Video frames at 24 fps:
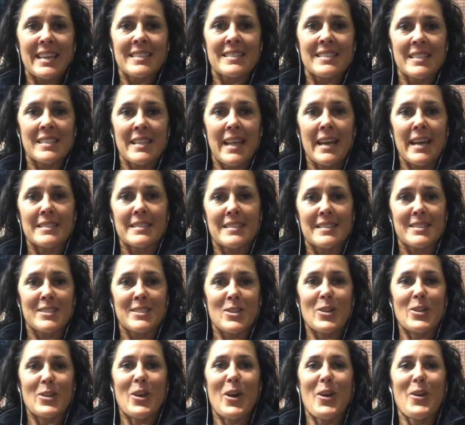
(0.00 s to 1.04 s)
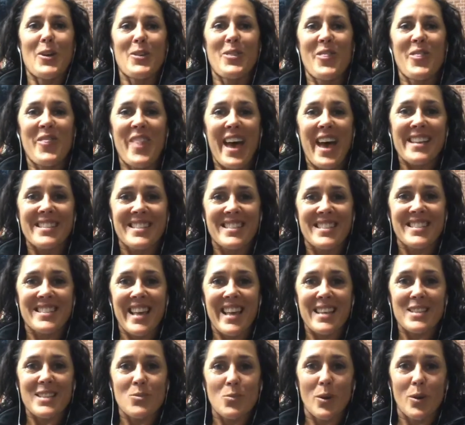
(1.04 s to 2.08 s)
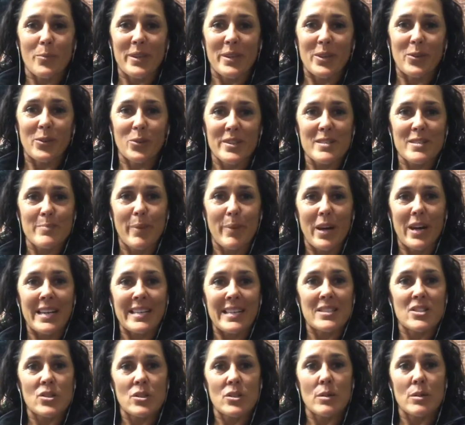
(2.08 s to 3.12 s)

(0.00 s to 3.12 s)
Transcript: and that's, that's what we all aspire to.